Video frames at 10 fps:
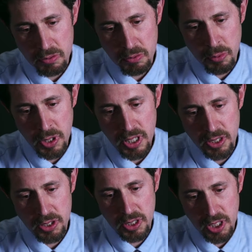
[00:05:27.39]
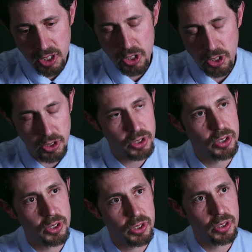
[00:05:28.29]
we as teachers